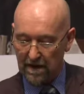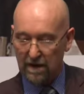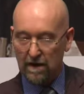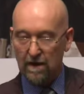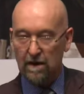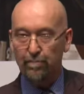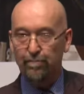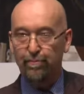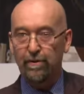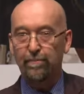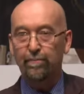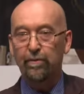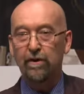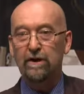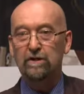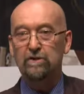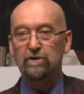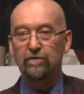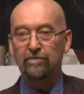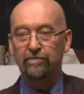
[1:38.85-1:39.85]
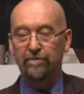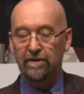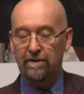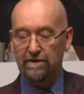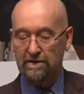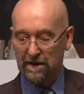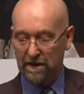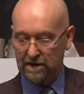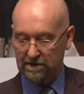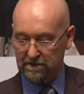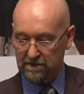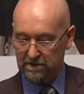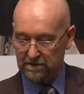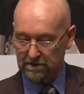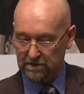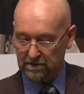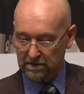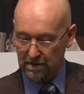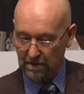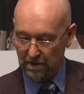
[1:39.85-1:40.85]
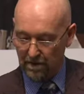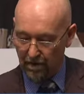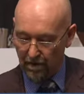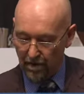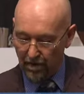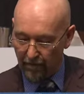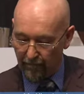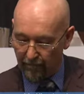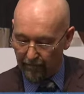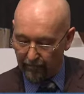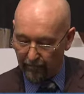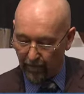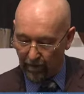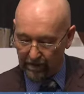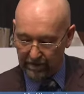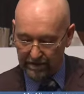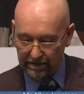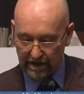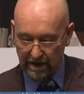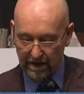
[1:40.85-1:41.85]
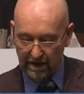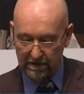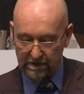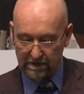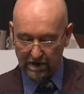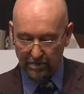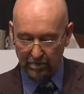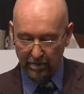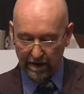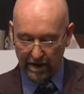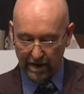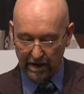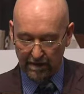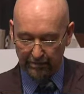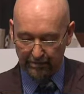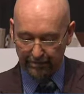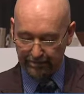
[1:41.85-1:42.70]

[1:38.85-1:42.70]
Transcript: In preparation for disasters, volunteers can be